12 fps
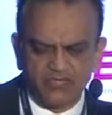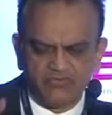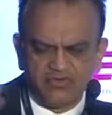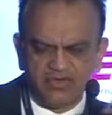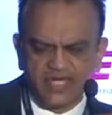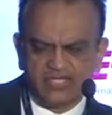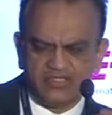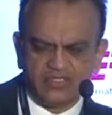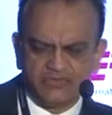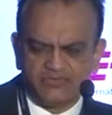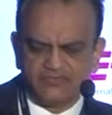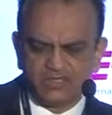a variety
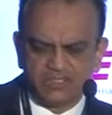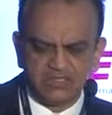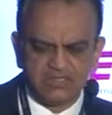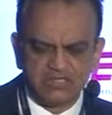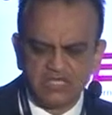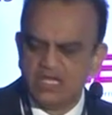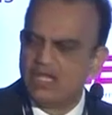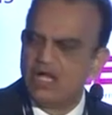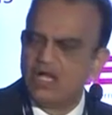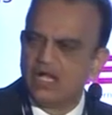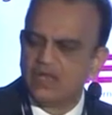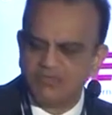of
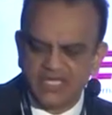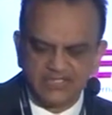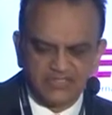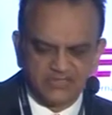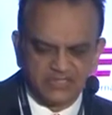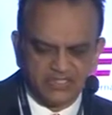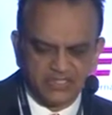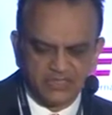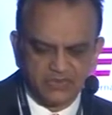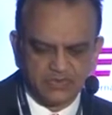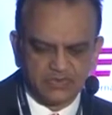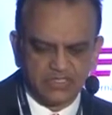bases are
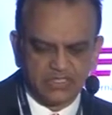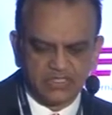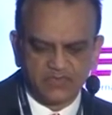used